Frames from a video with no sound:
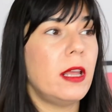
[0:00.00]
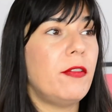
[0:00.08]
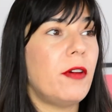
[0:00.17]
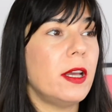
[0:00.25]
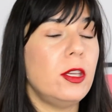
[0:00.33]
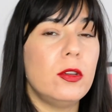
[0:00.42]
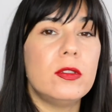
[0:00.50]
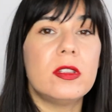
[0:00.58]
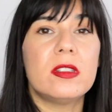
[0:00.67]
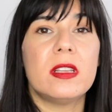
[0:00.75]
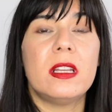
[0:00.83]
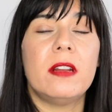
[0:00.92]
If I use
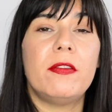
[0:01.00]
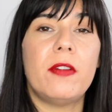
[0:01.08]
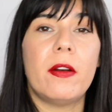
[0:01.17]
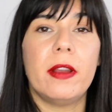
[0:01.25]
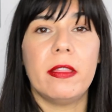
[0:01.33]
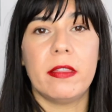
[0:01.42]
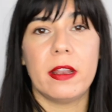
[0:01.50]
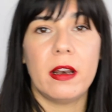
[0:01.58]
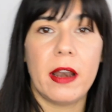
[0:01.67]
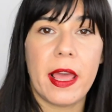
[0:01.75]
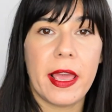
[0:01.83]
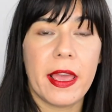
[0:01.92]
this in a very thin
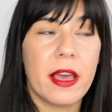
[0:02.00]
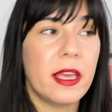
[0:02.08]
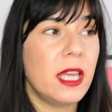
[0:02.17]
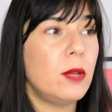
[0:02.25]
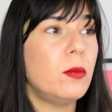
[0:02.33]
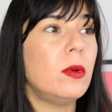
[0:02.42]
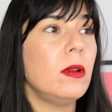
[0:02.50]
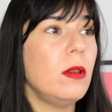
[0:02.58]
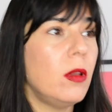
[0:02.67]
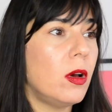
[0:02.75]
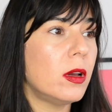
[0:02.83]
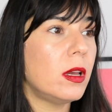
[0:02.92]
layer, it will
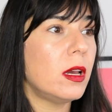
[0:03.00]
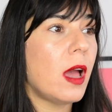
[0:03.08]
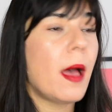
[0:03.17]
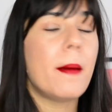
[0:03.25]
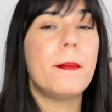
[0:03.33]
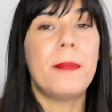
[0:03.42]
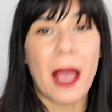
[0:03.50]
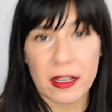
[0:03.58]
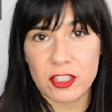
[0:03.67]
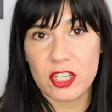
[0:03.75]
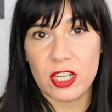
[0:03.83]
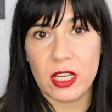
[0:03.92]
look
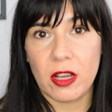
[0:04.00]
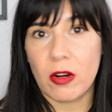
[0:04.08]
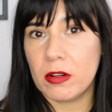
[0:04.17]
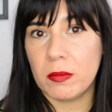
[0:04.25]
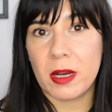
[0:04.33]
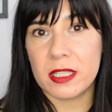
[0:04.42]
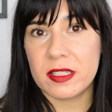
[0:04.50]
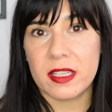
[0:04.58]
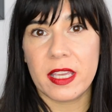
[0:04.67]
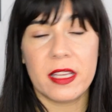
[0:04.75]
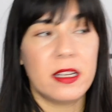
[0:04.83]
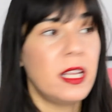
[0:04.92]
patchy on my
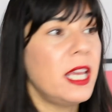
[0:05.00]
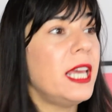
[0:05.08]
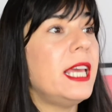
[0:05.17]
skin.